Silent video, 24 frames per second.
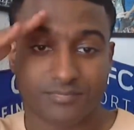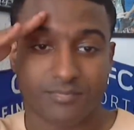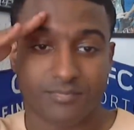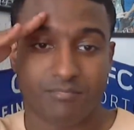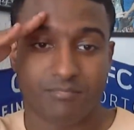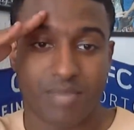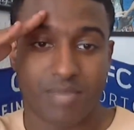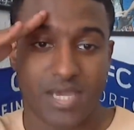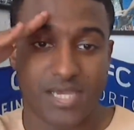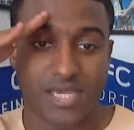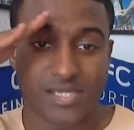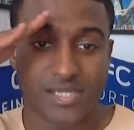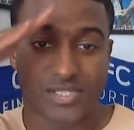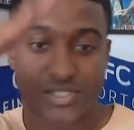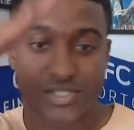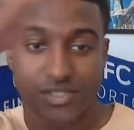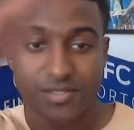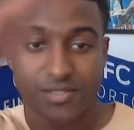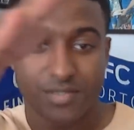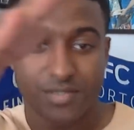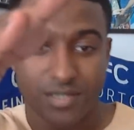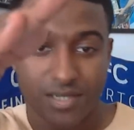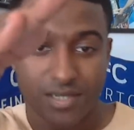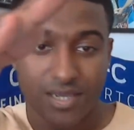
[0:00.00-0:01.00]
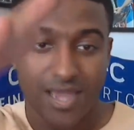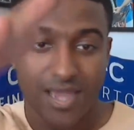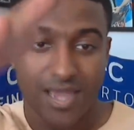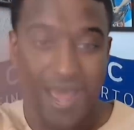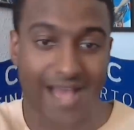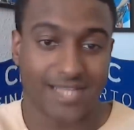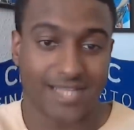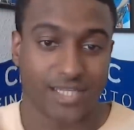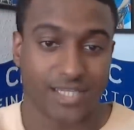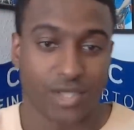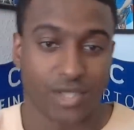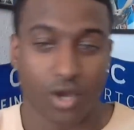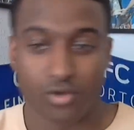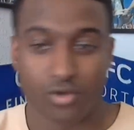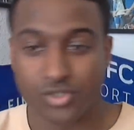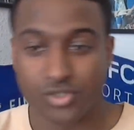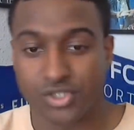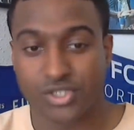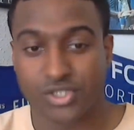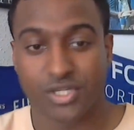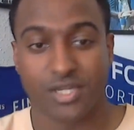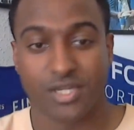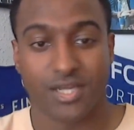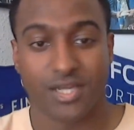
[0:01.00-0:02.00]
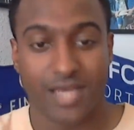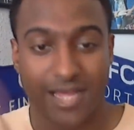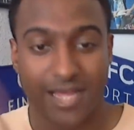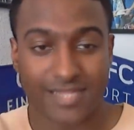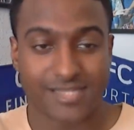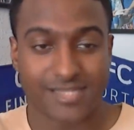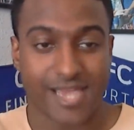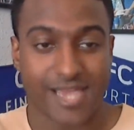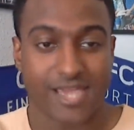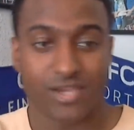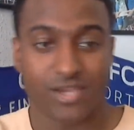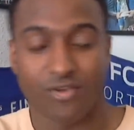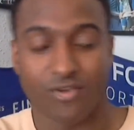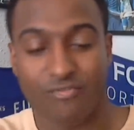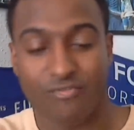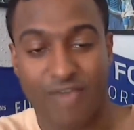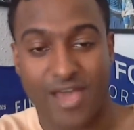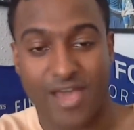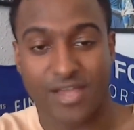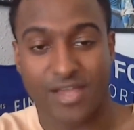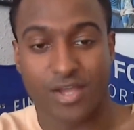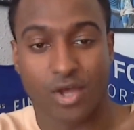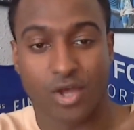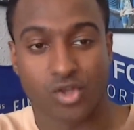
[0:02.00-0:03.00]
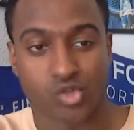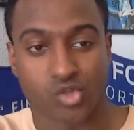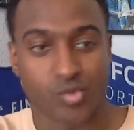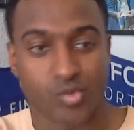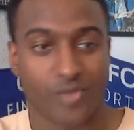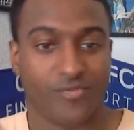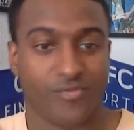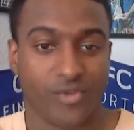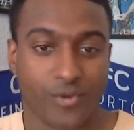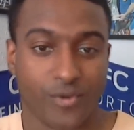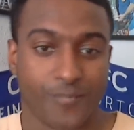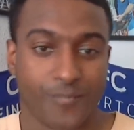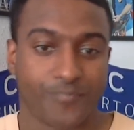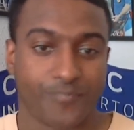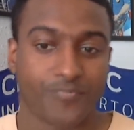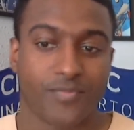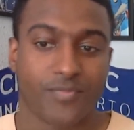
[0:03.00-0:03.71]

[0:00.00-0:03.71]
peace, adios, and take your fangirls with you.